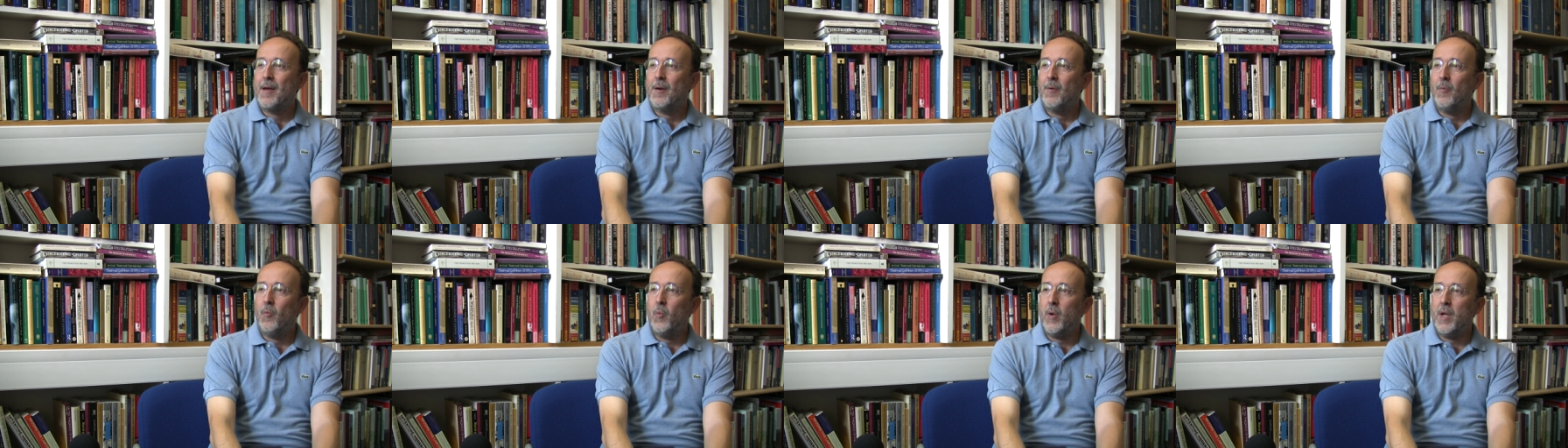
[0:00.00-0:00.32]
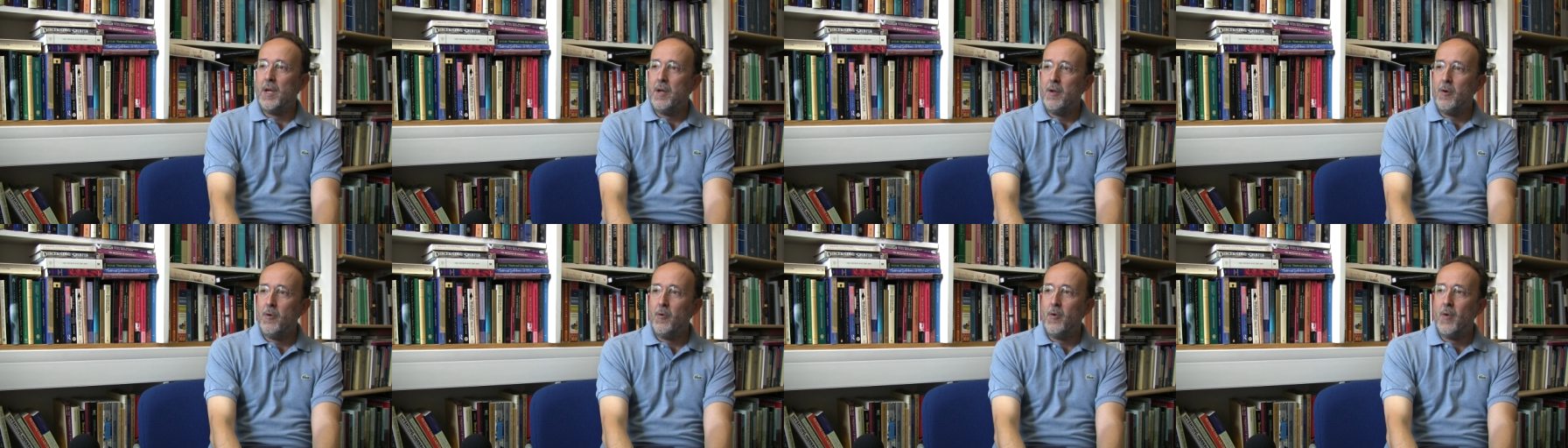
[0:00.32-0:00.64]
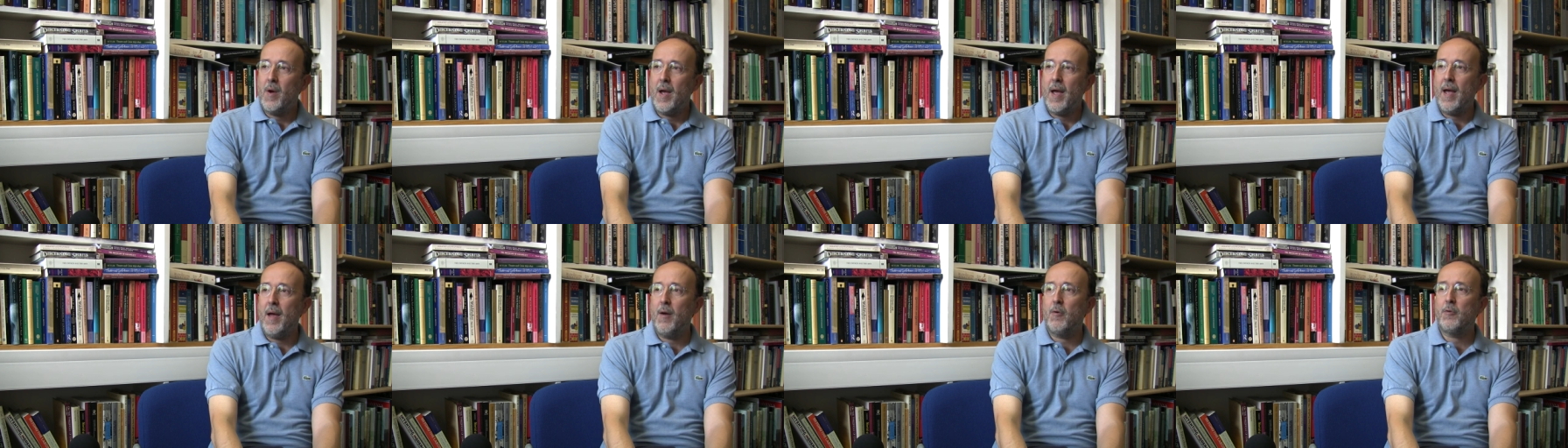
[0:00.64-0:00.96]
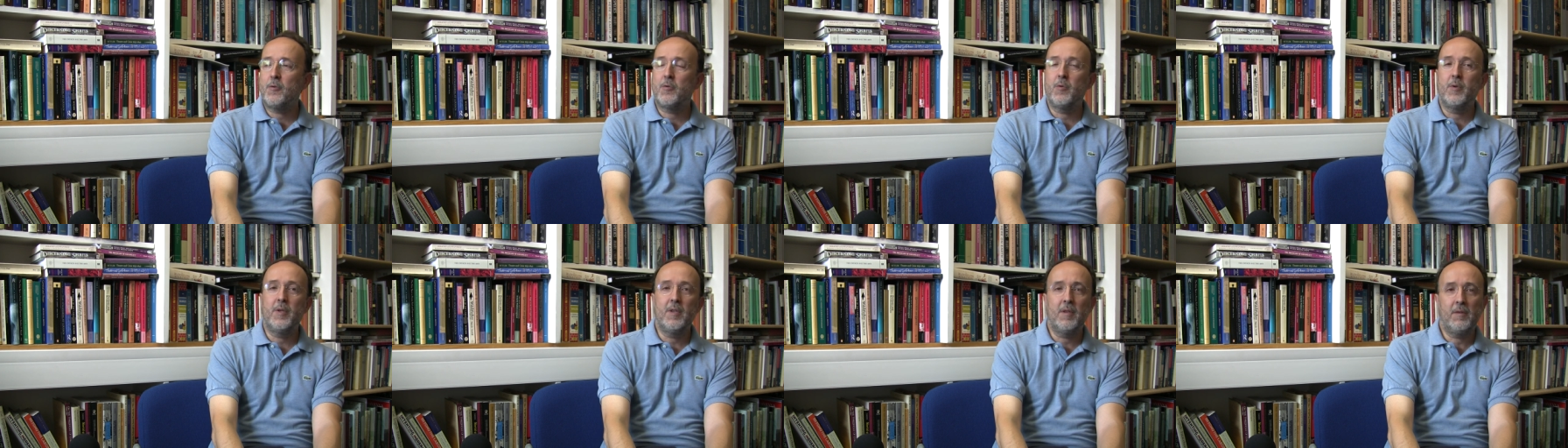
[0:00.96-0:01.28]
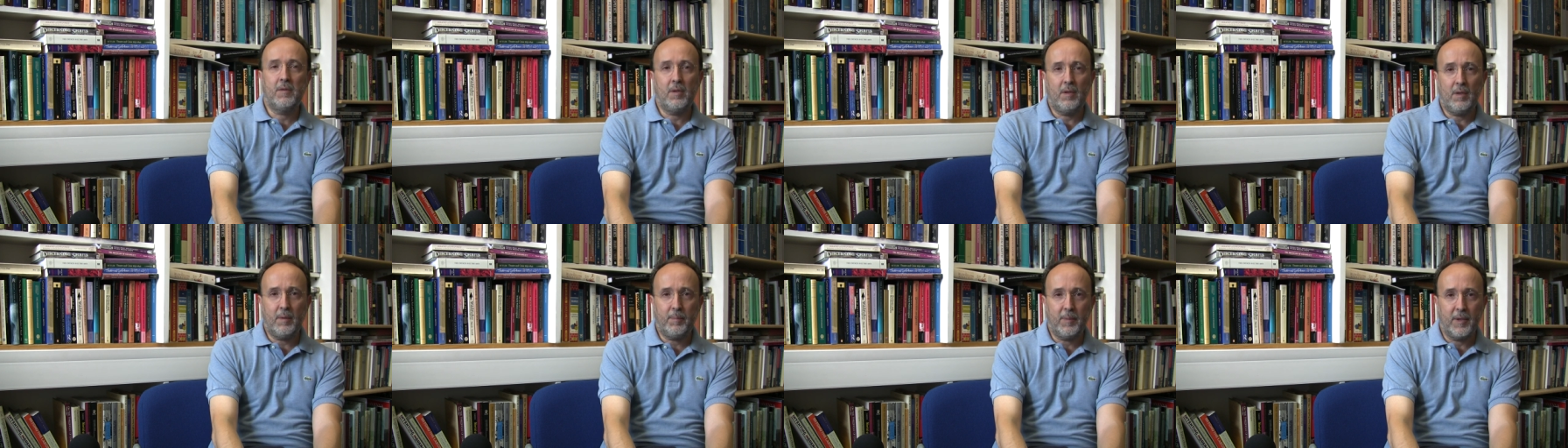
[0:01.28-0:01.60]
we know how to
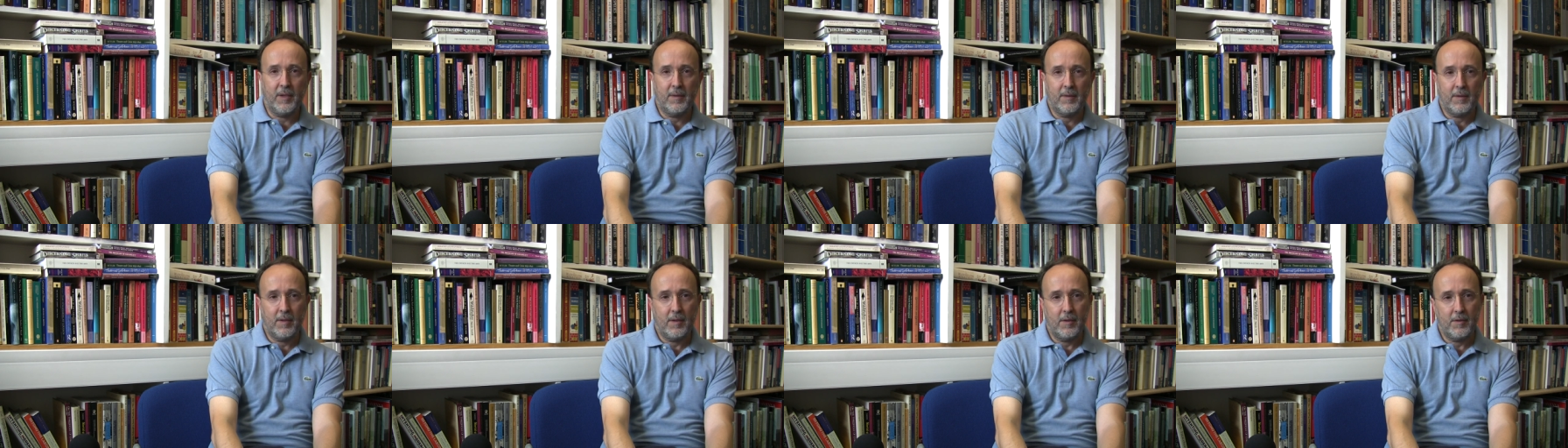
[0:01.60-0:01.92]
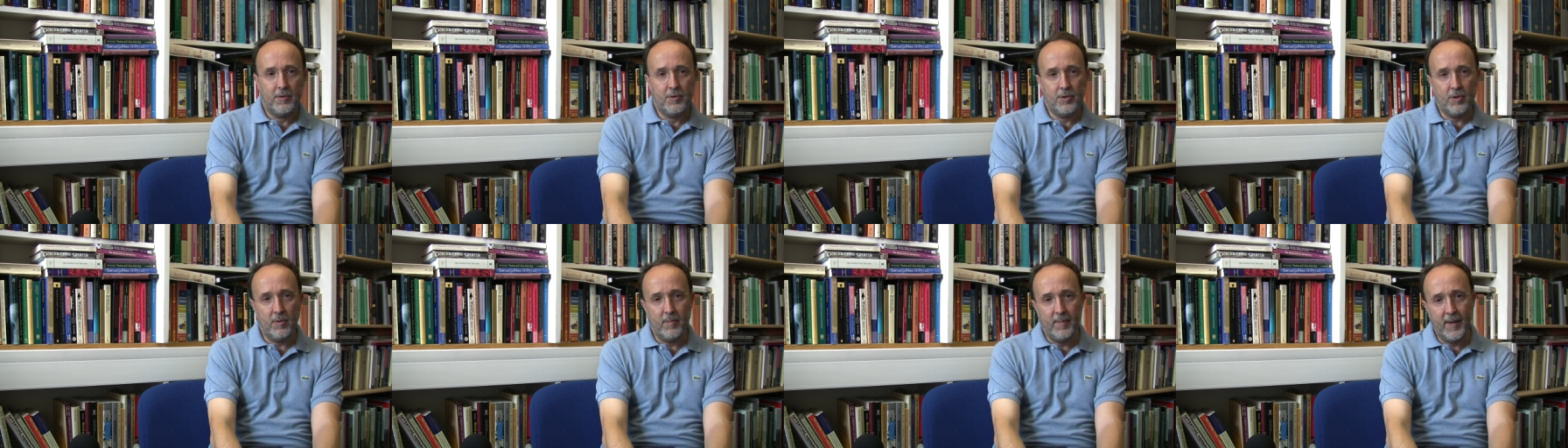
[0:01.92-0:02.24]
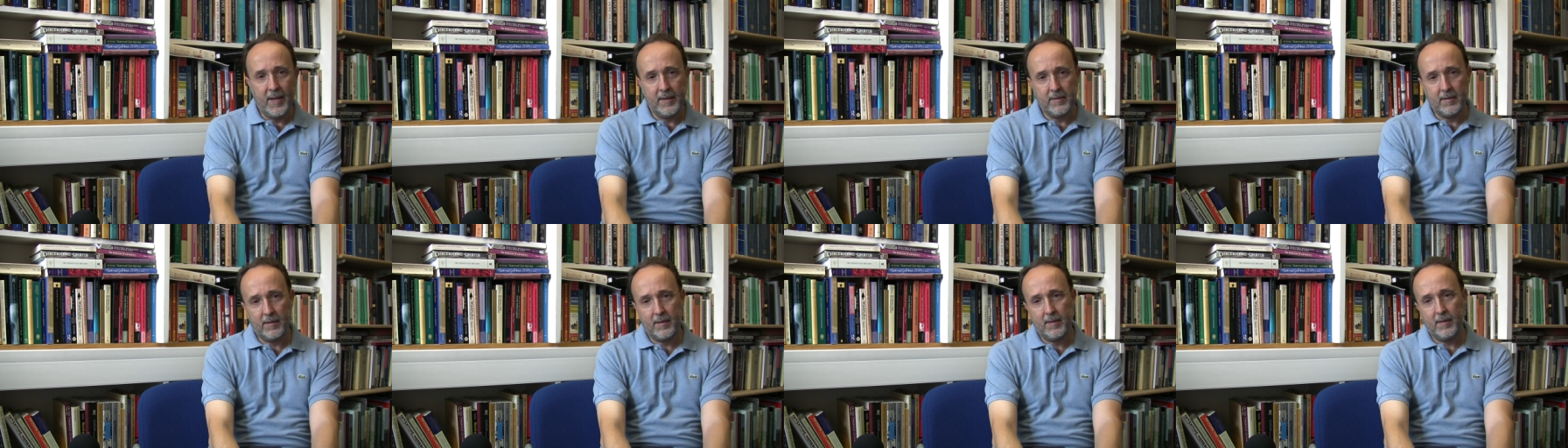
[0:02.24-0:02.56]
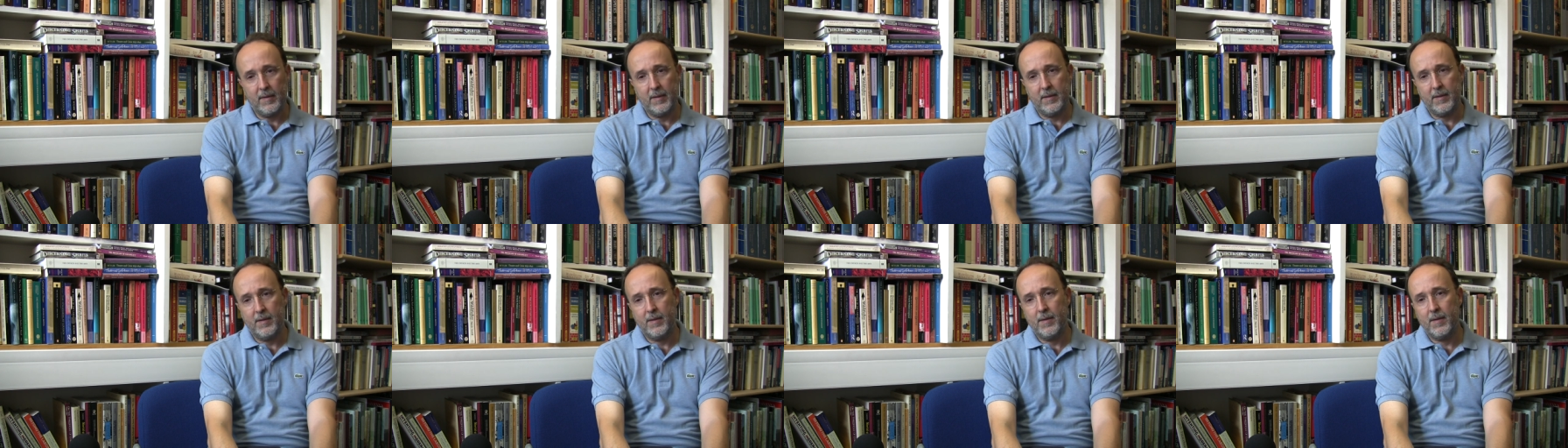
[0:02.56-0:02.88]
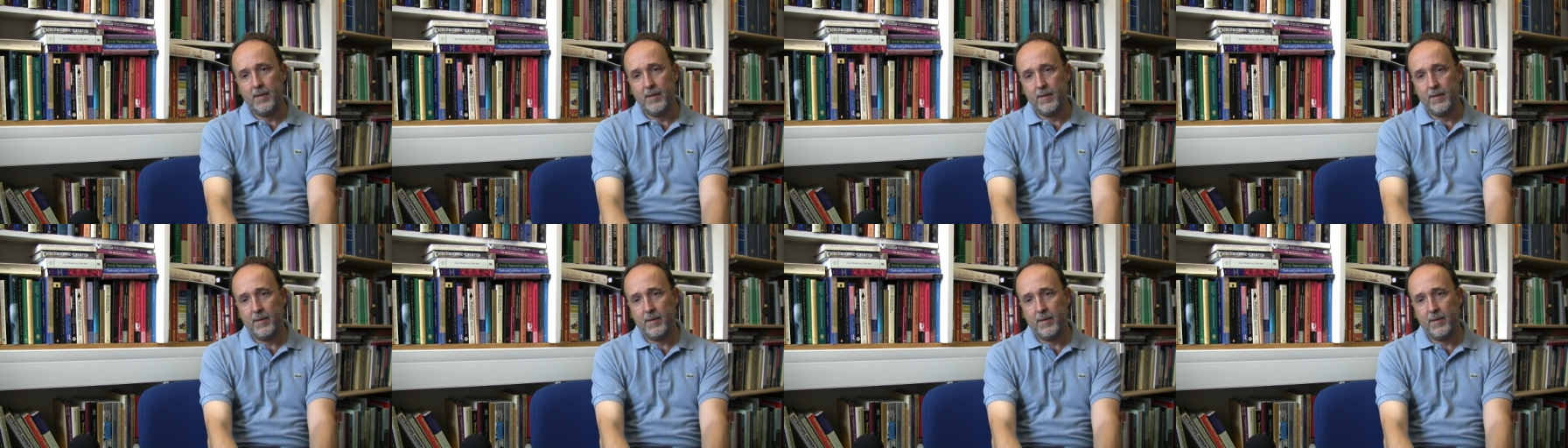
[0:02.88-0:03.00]
interpret geometrically